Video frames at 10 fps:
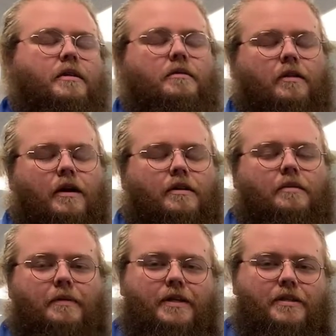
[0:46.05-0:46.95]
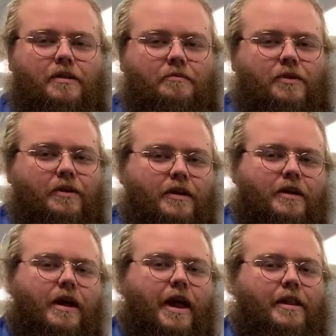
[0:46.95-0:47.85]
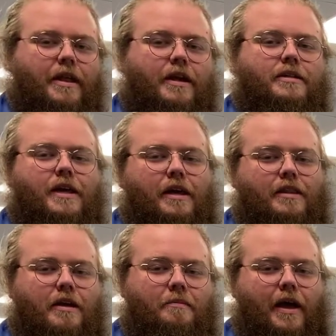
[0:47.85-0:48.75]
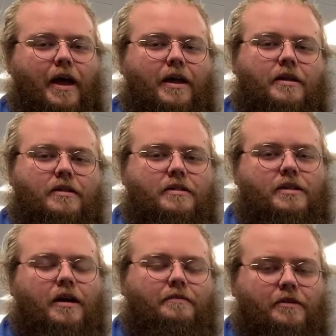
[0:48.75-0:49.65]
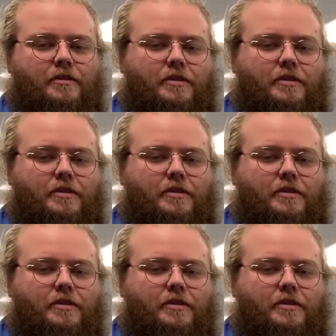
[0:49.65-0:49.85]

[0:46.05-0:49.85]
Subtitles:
log them into the computer, and then take them and centrifuge